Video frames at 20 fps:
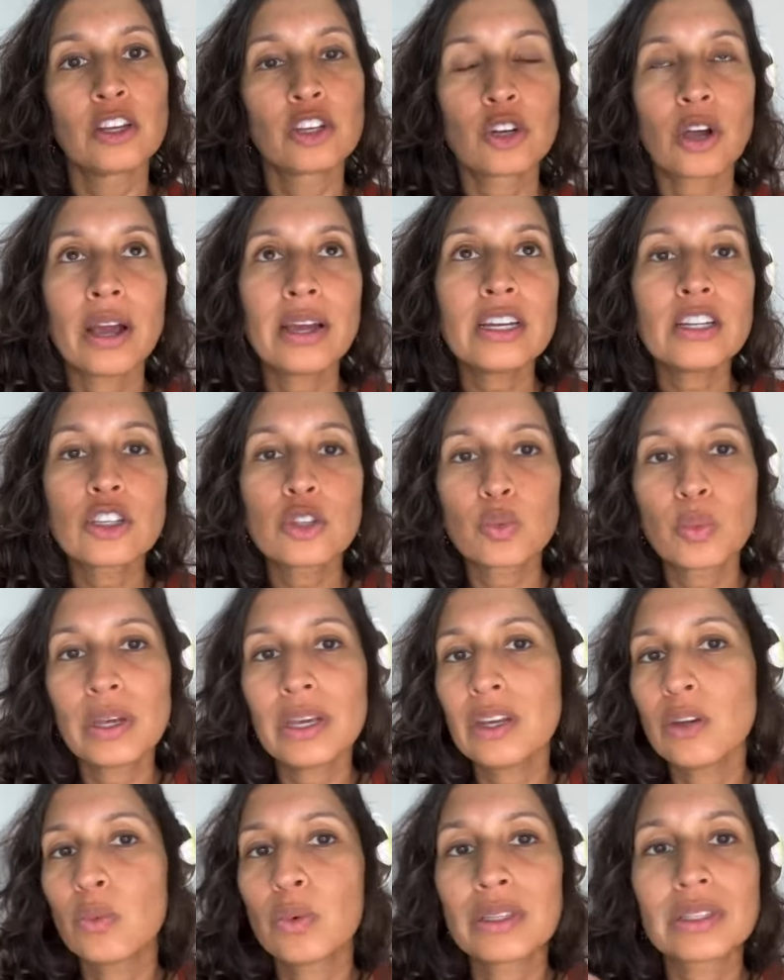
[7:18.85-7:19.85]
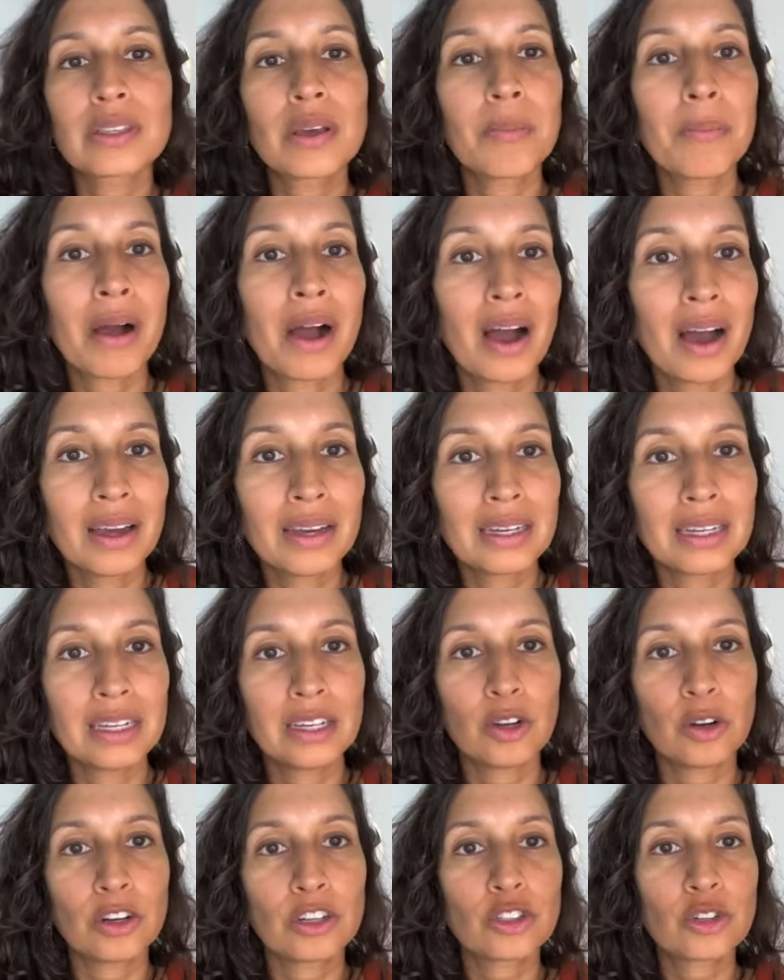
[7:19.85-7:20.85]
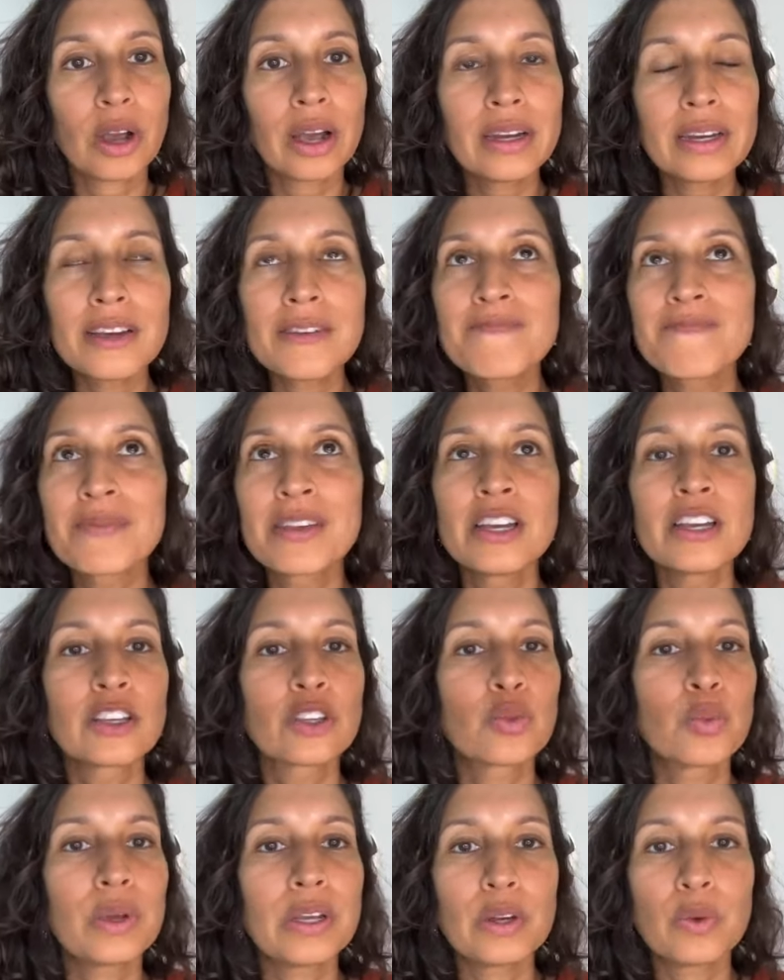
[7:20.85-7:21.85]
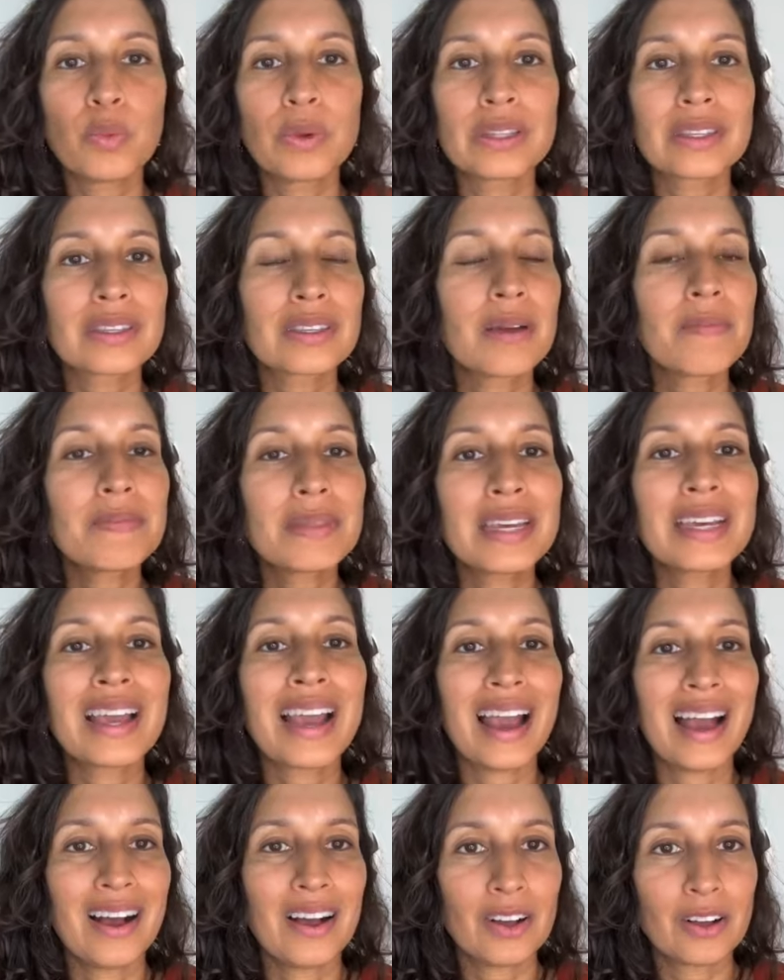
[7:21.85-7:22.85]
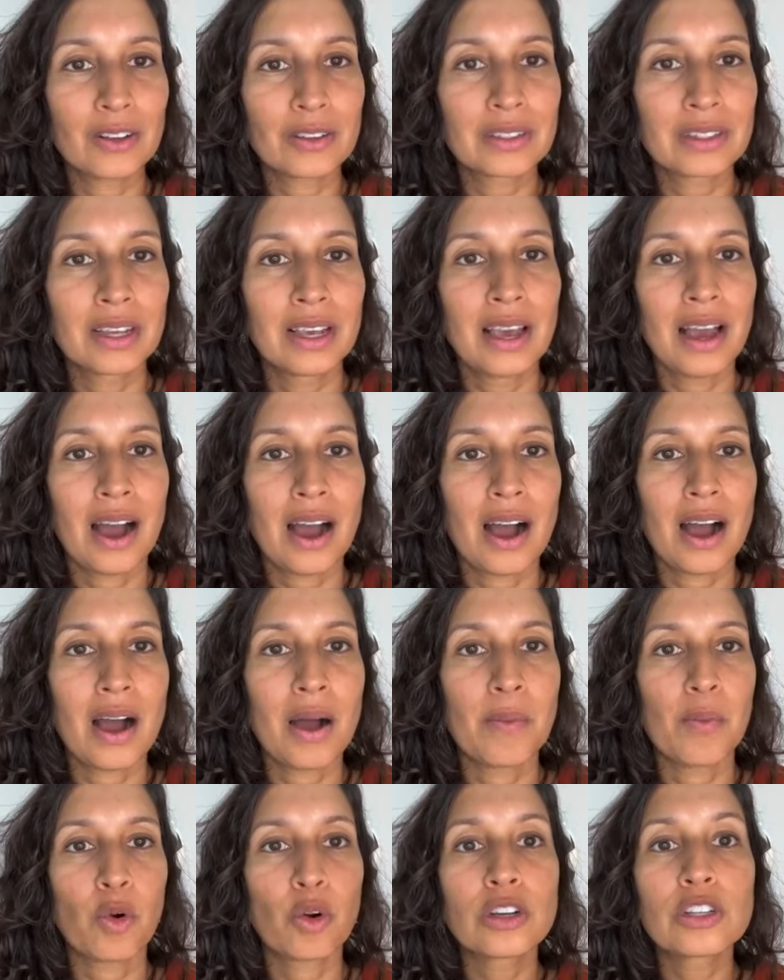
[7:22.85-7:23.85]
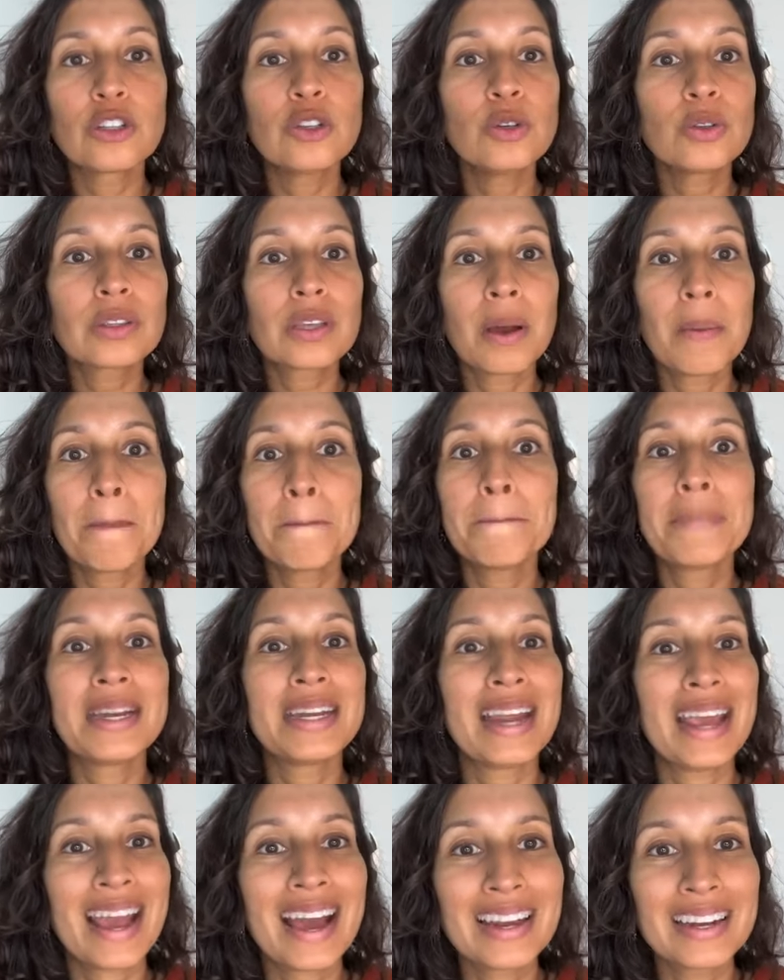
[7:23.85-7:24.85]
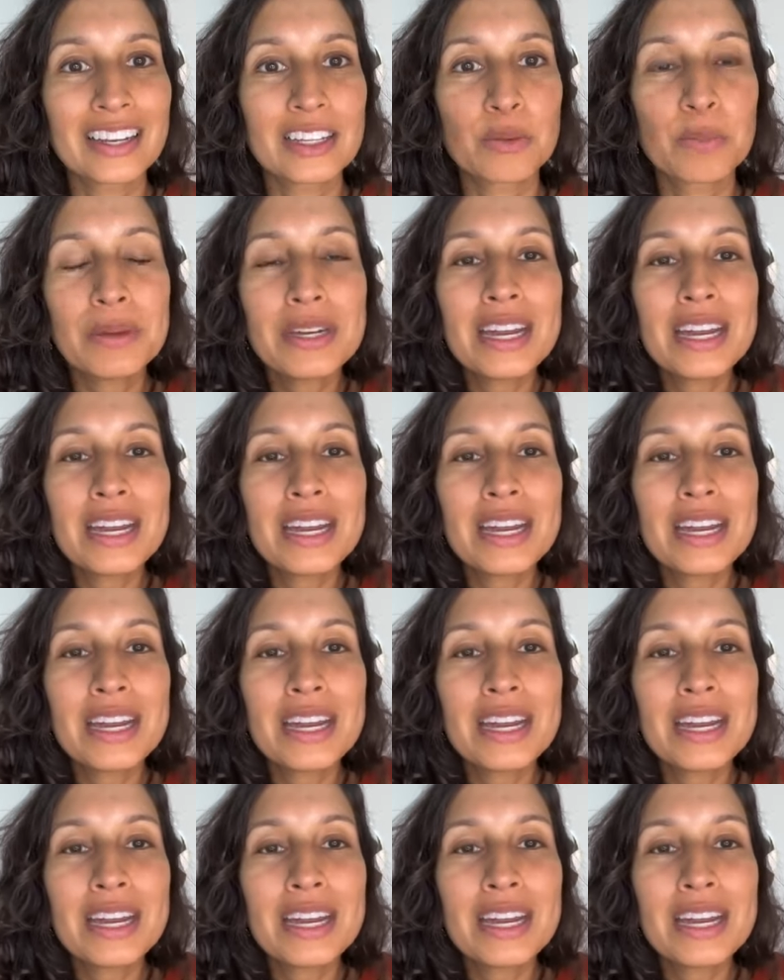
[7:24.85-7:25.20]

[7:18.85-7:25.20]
Try to sweeten with some honey, or try to sweeten with something else, or do some bananas.